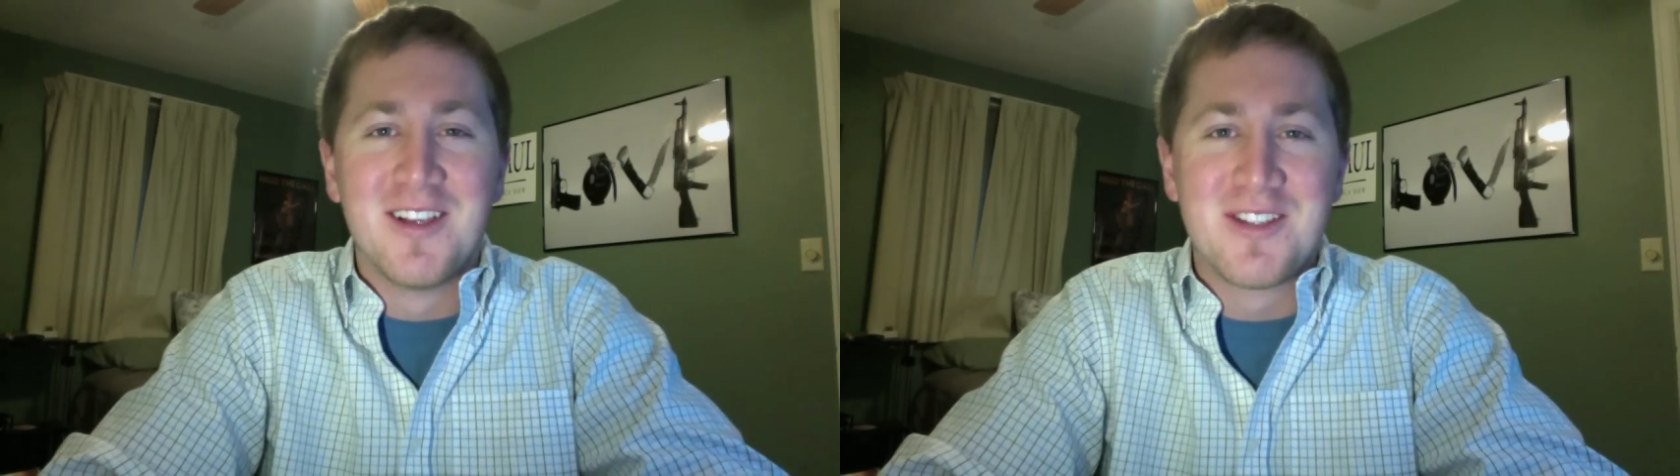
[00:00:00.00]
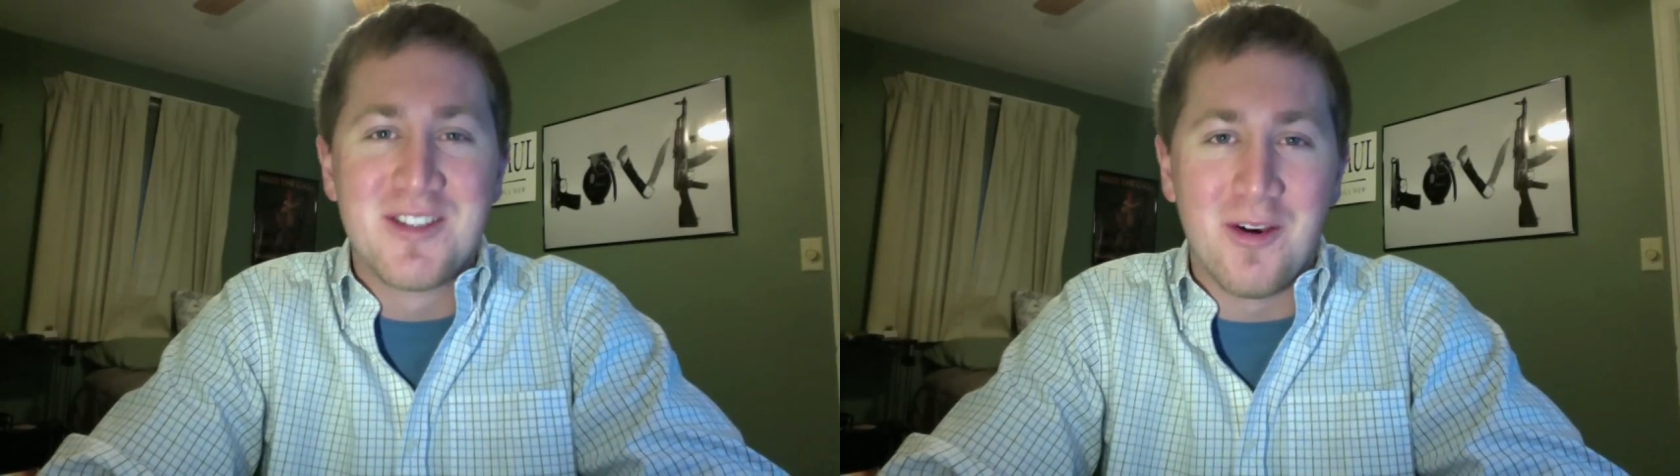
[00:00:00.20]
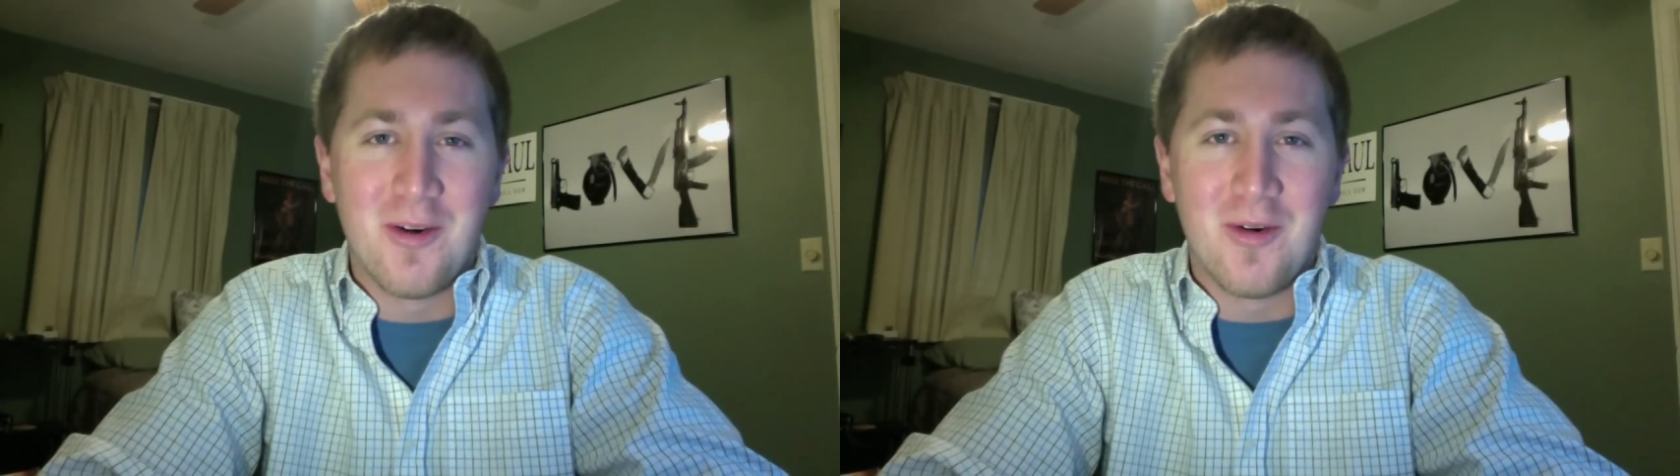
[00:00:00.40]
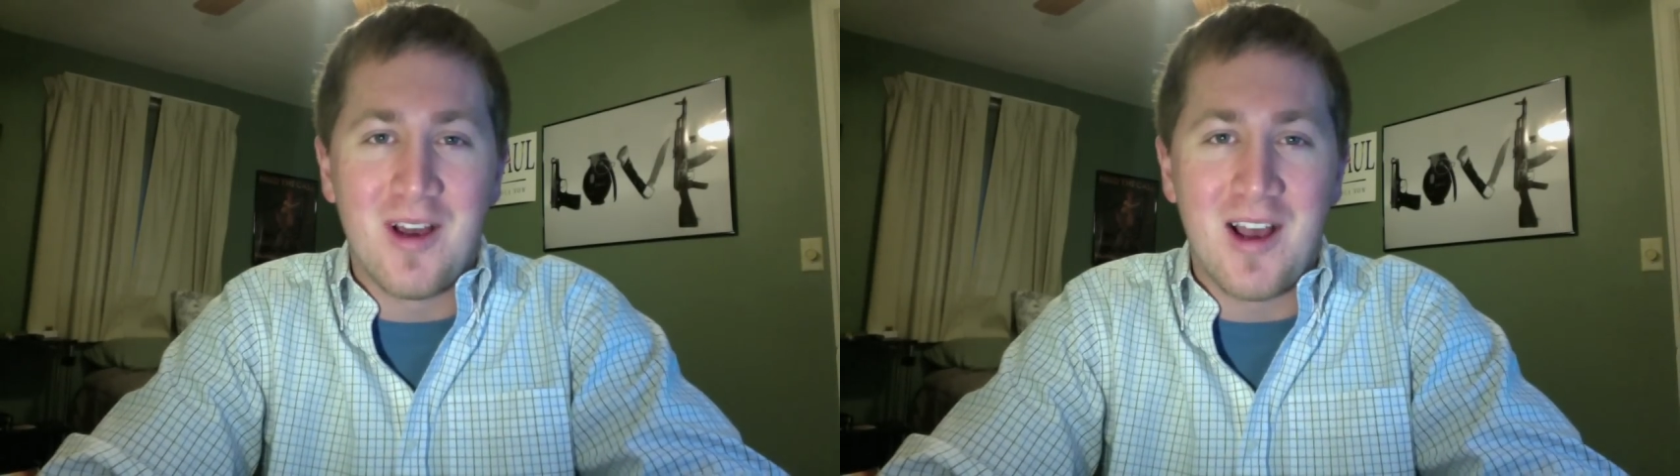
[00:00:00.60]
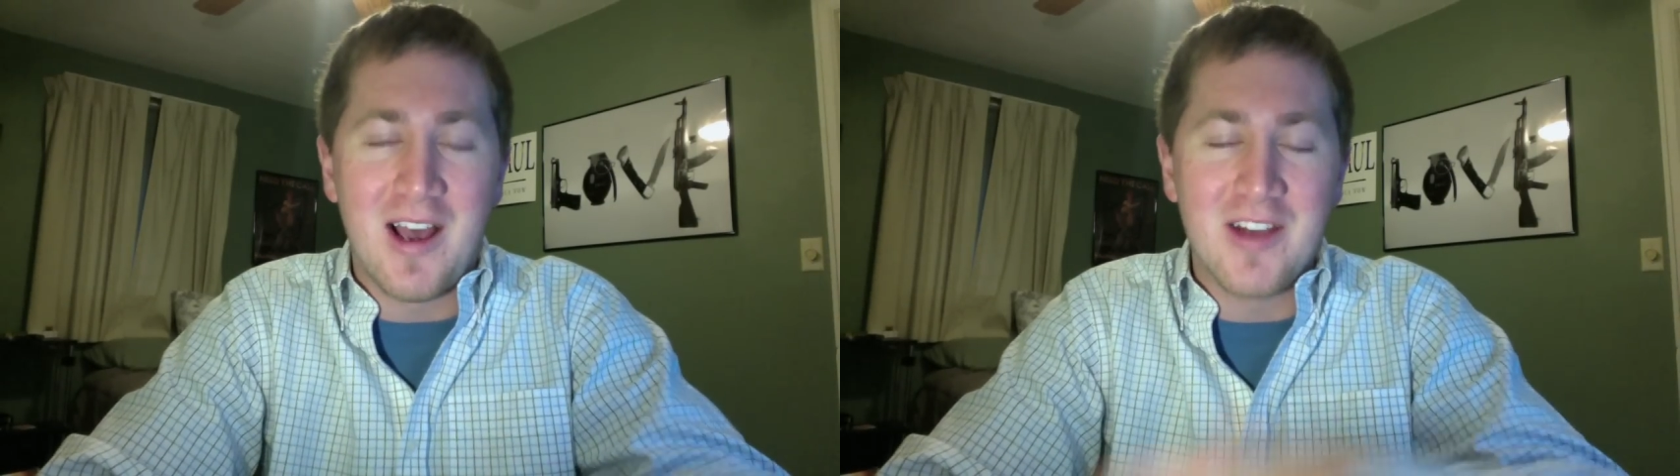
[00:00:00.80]
So
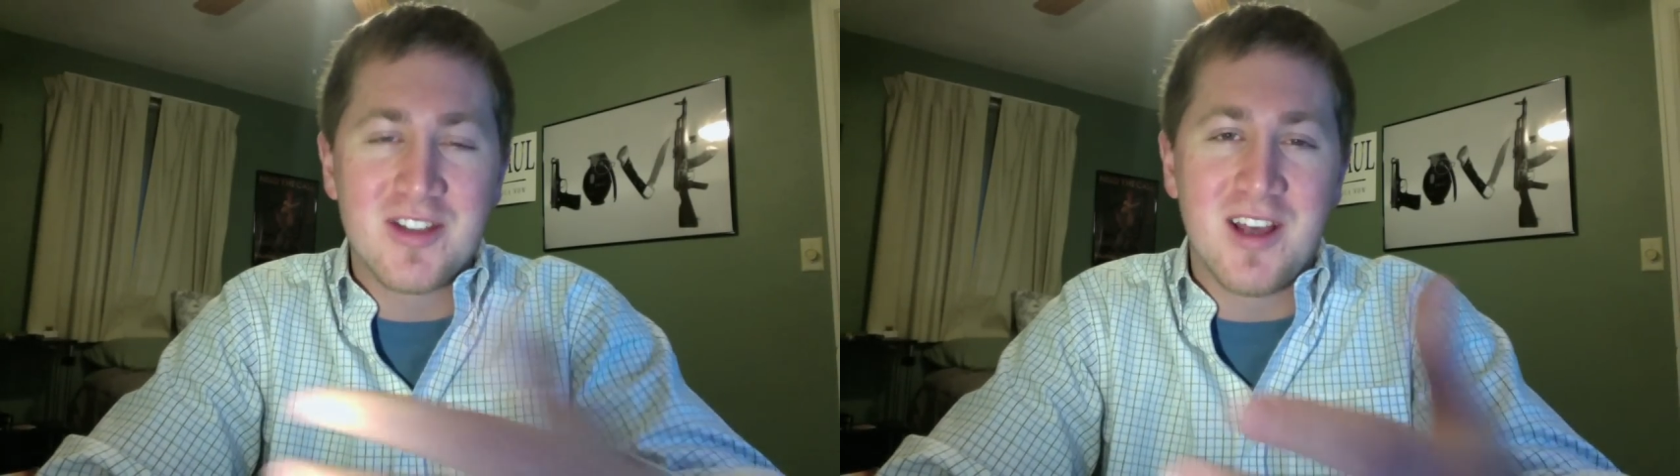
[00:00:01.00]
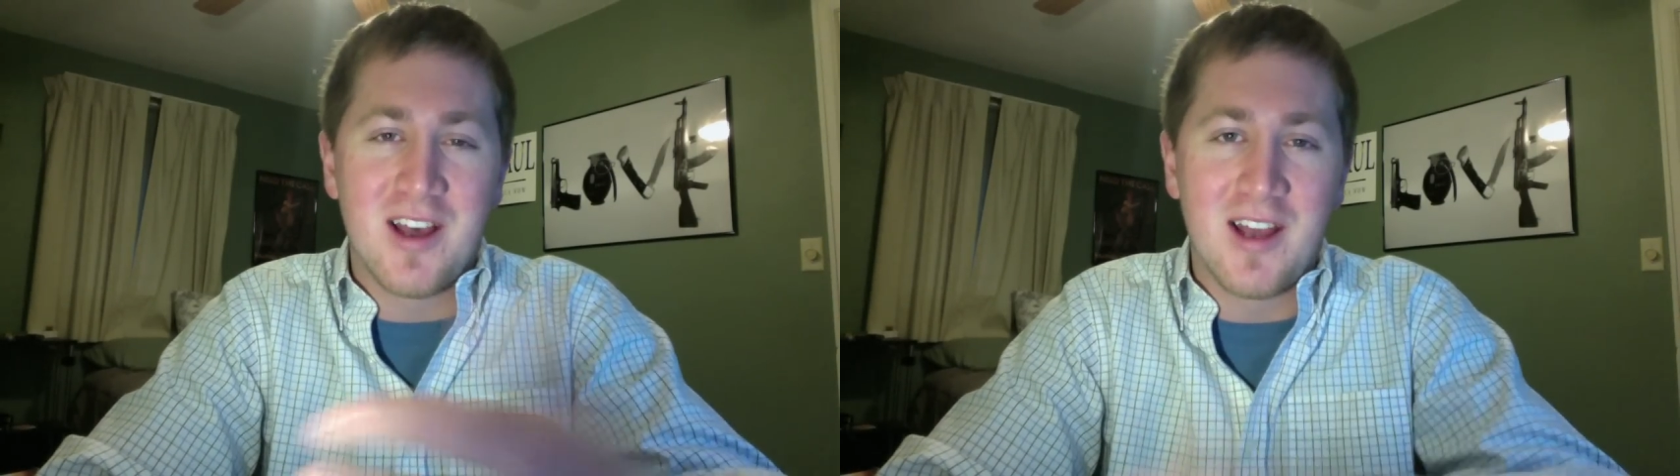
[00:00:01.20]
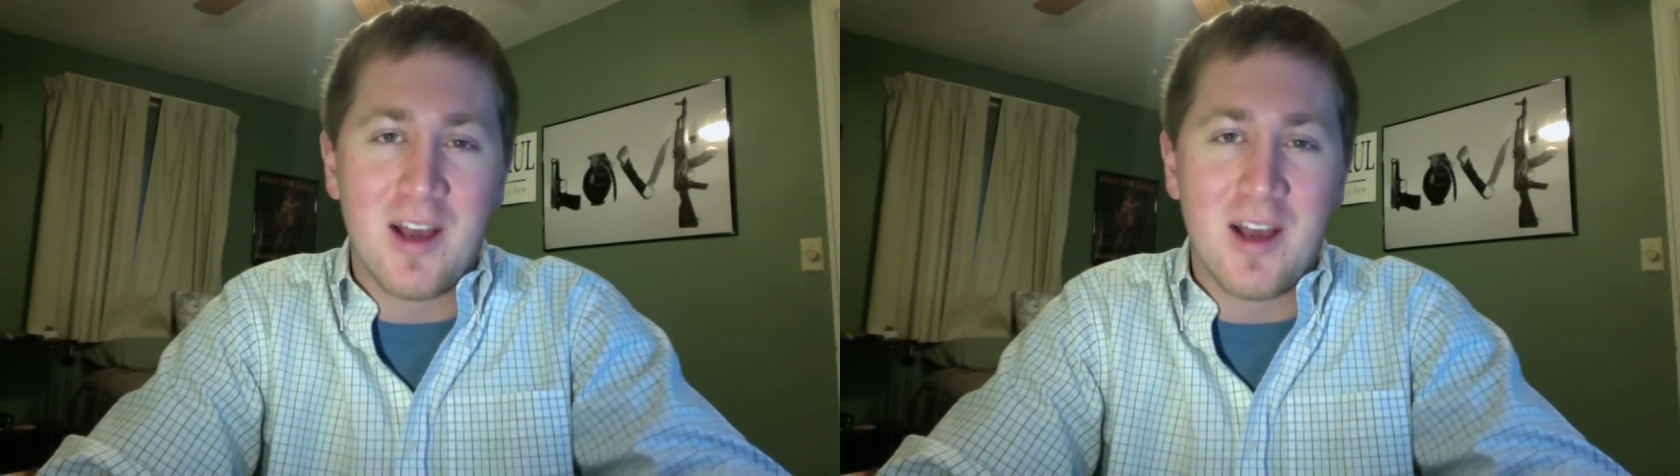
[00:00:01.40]
I just thought